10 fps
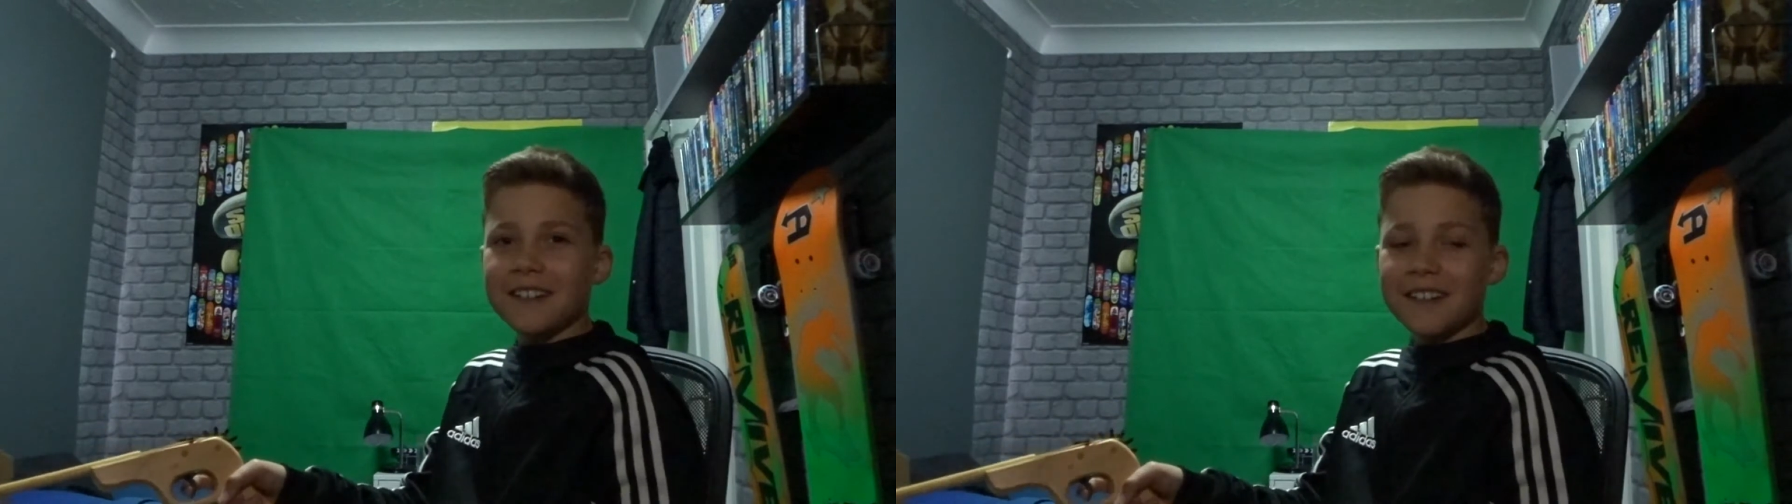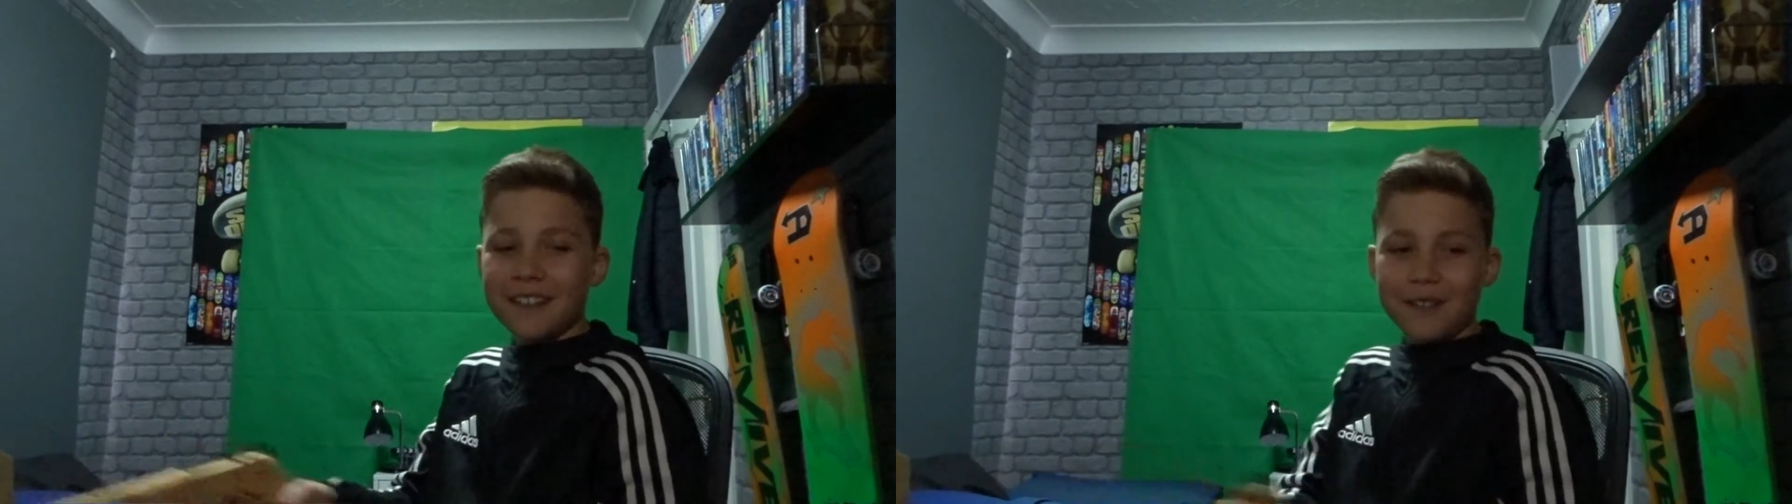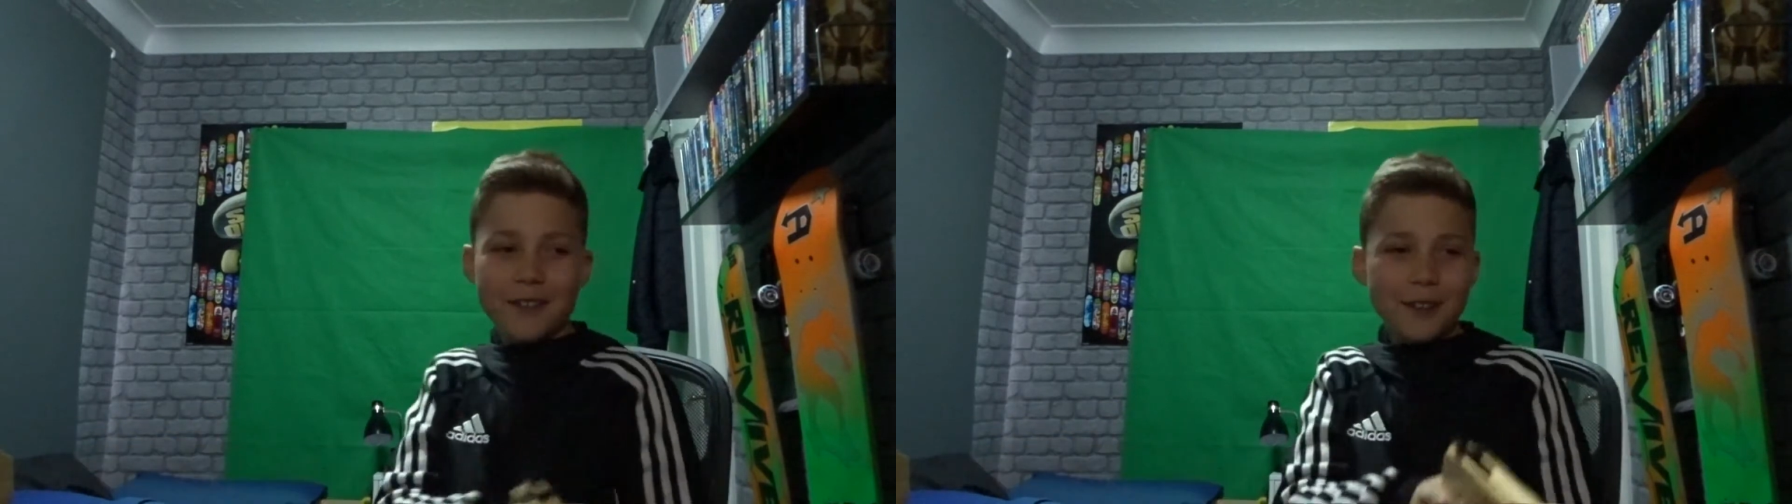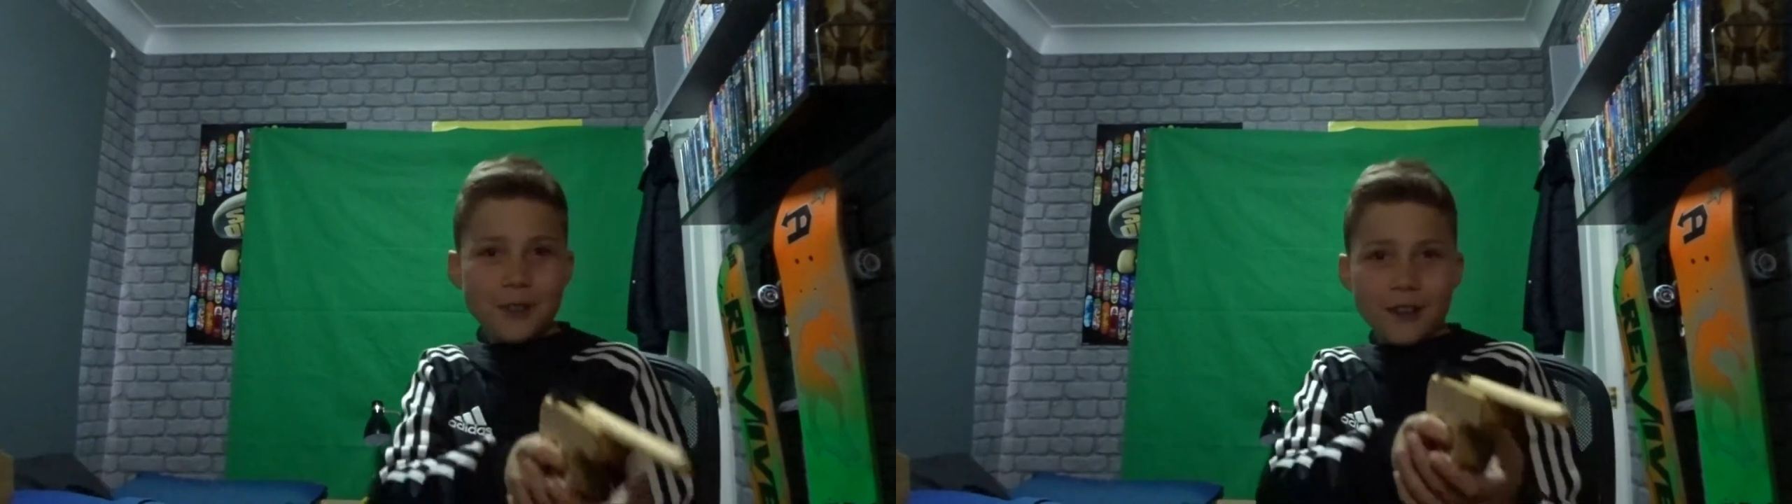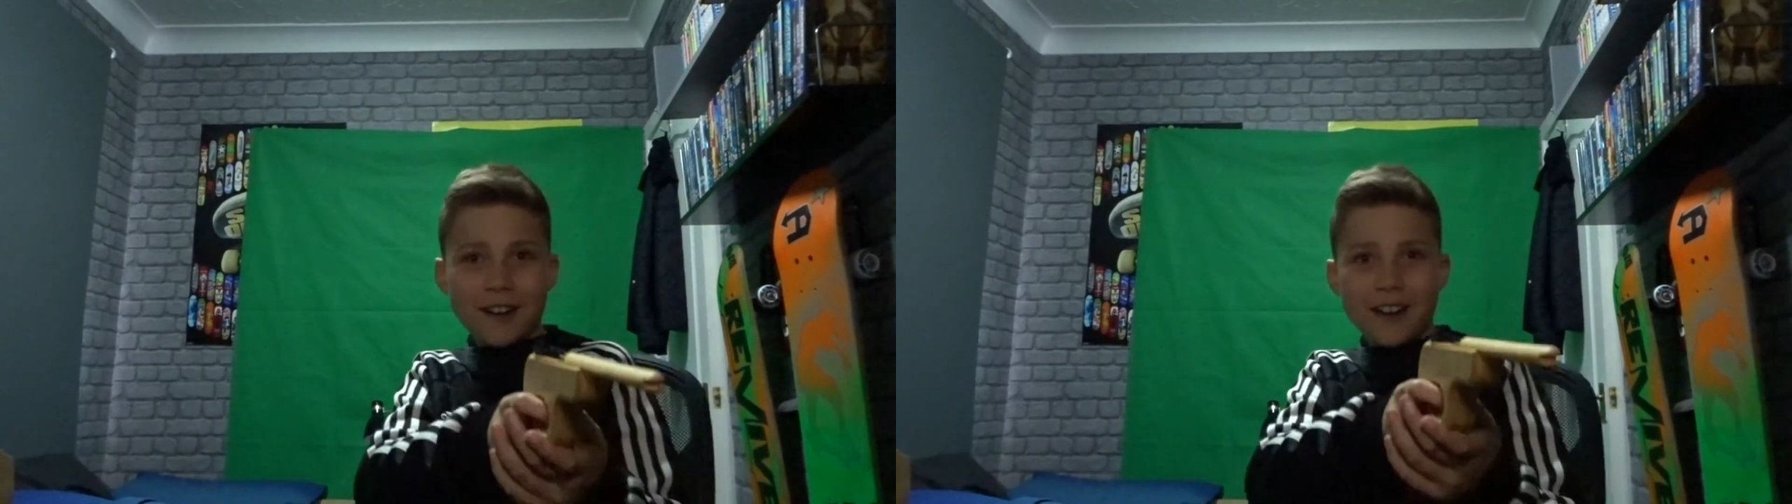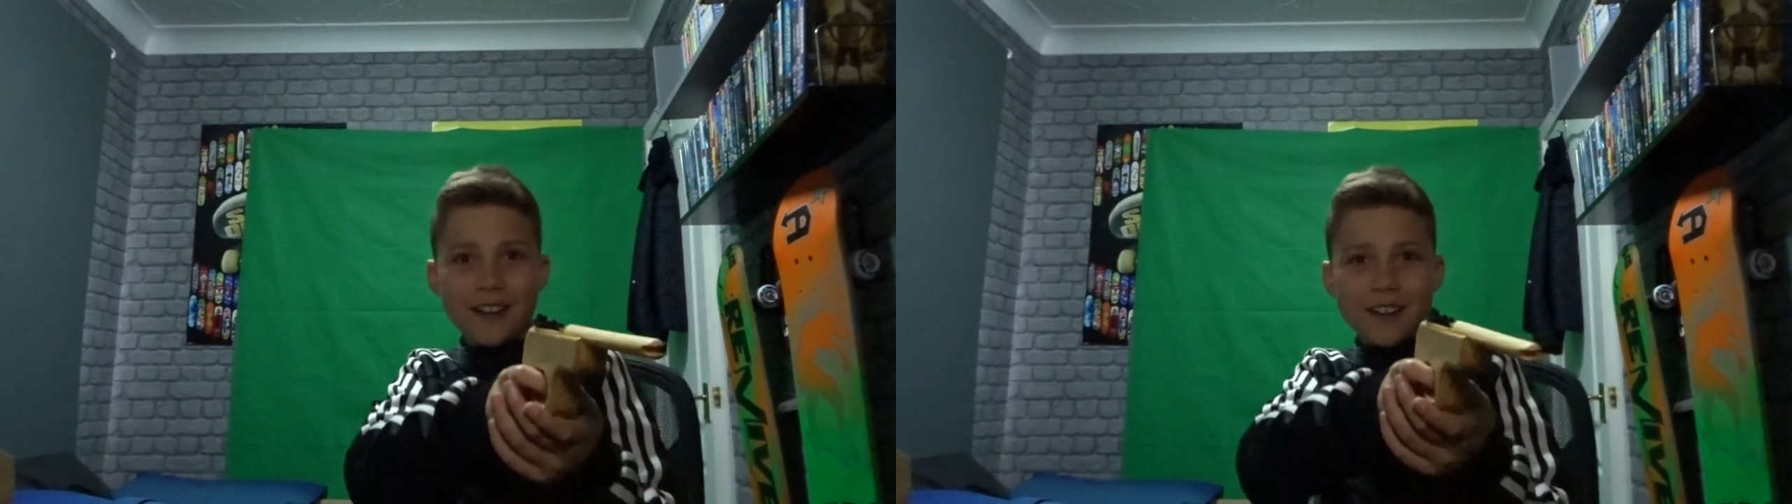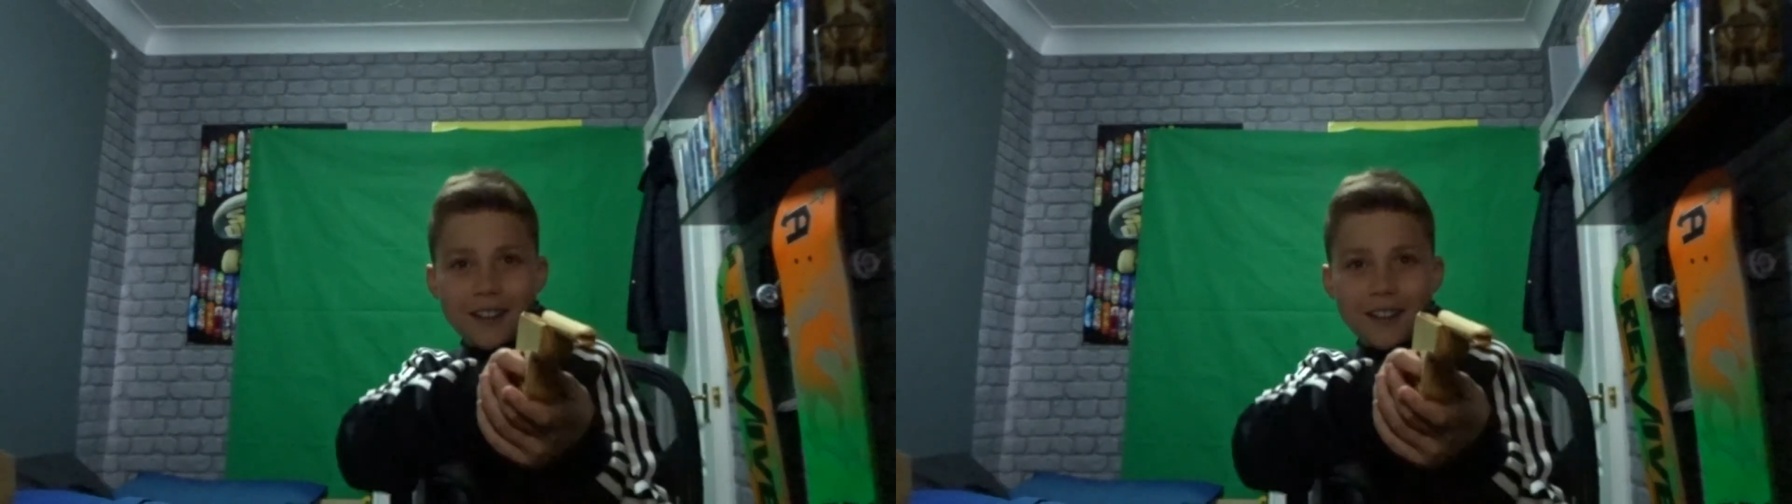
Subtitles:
I want to try